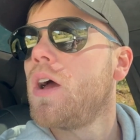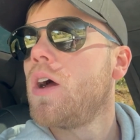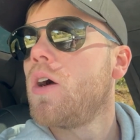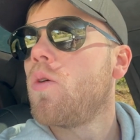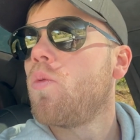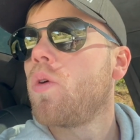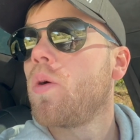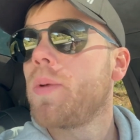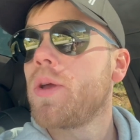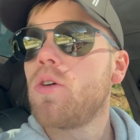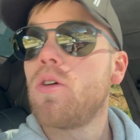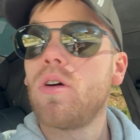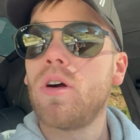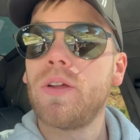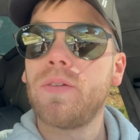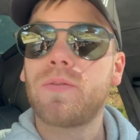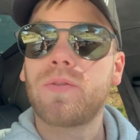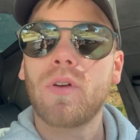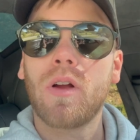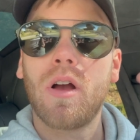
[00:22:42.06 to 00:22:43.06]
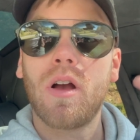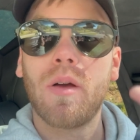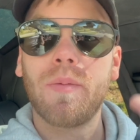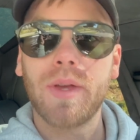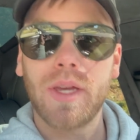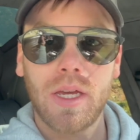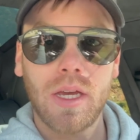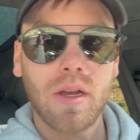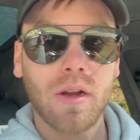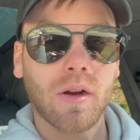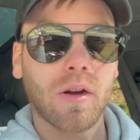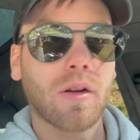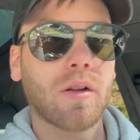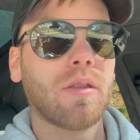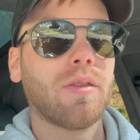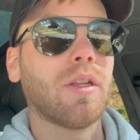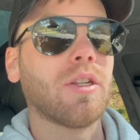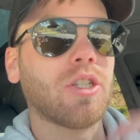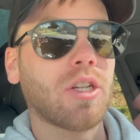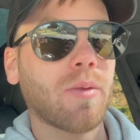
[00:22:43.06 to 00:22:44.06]
We'll be going from here,
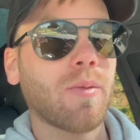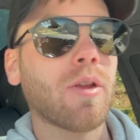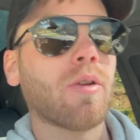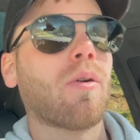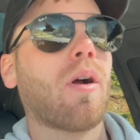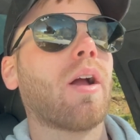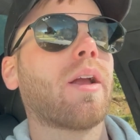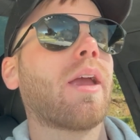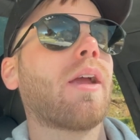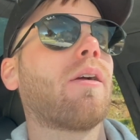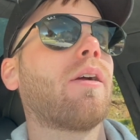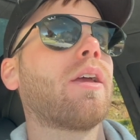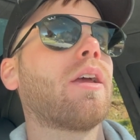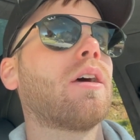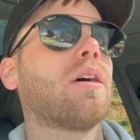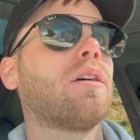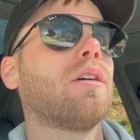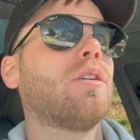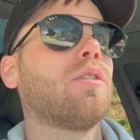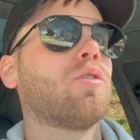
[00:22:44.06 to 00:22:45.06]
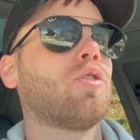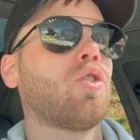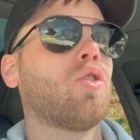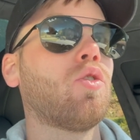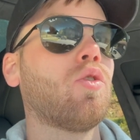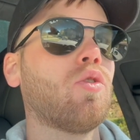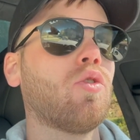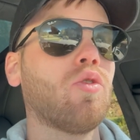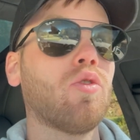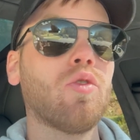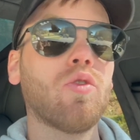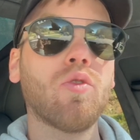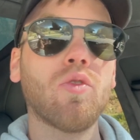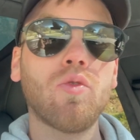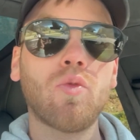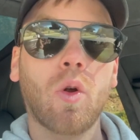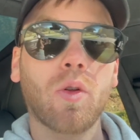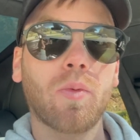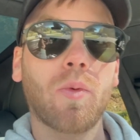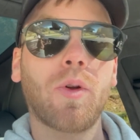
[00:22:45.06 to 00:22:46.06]
the Chimney Rock area, to
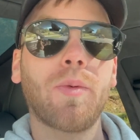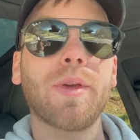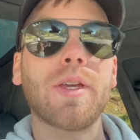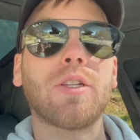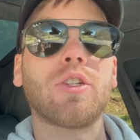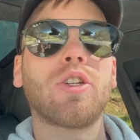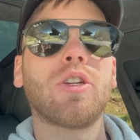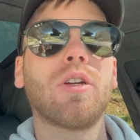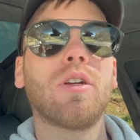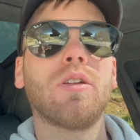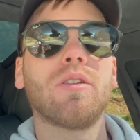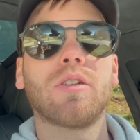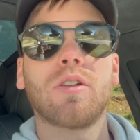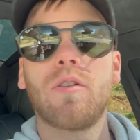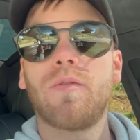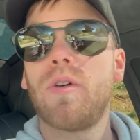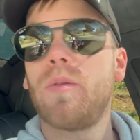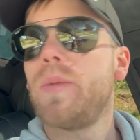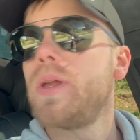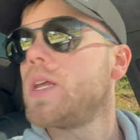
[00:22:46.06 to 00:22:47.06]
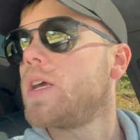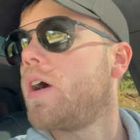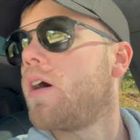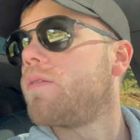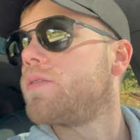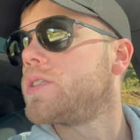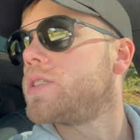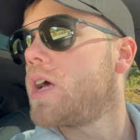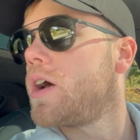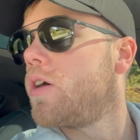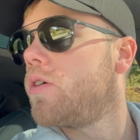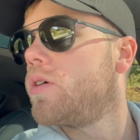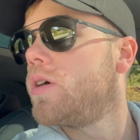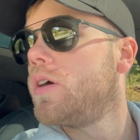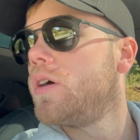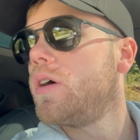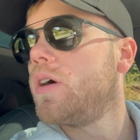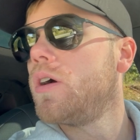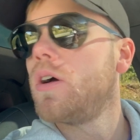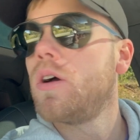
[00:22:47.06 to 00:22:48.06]
North Myrtle Beach to go film mini golf. So
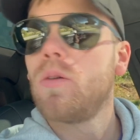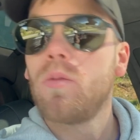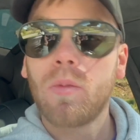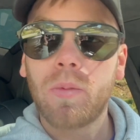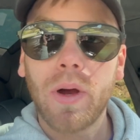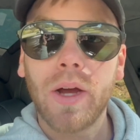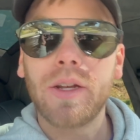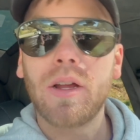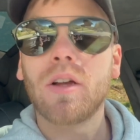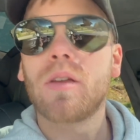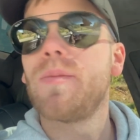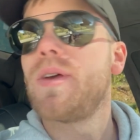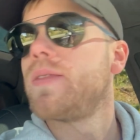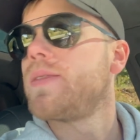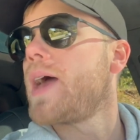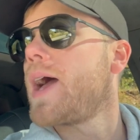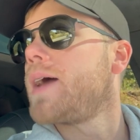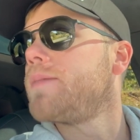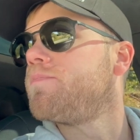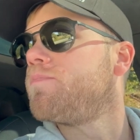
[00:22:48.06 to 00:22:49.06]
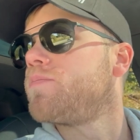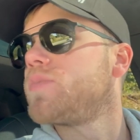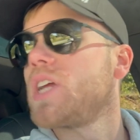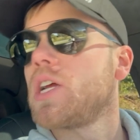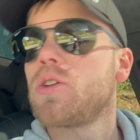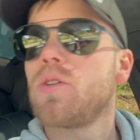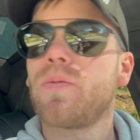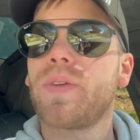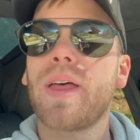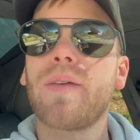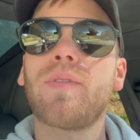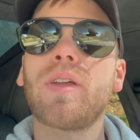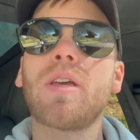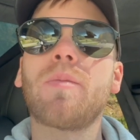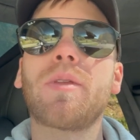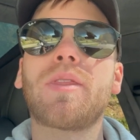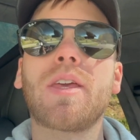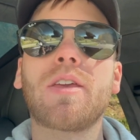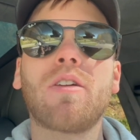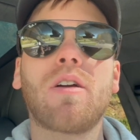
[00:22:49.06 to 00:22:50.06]
we'll probably document that. Stay tuned for that video,
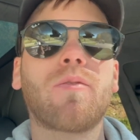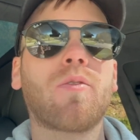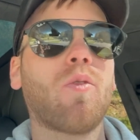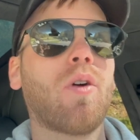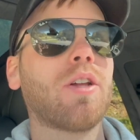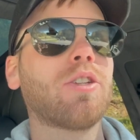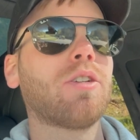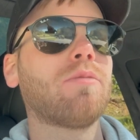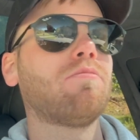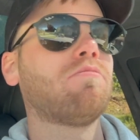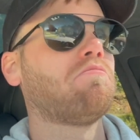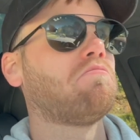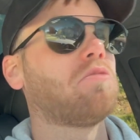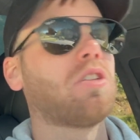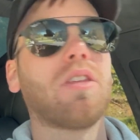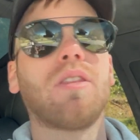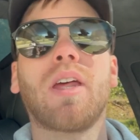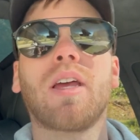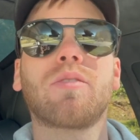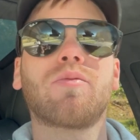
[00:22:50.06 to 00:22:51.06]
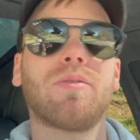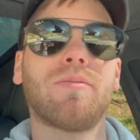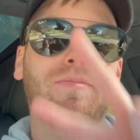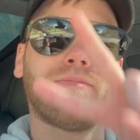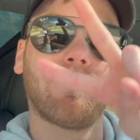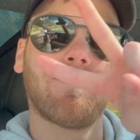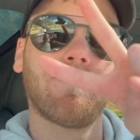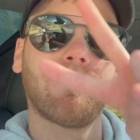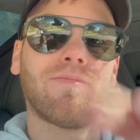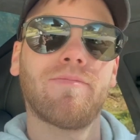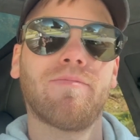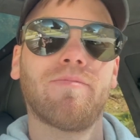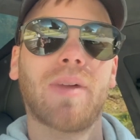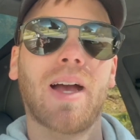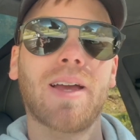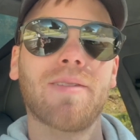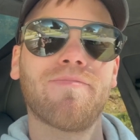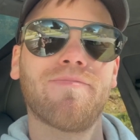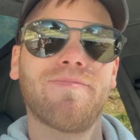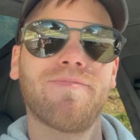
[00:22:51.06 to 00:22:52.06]
but thank you all for watching. See you in the next one. Bye.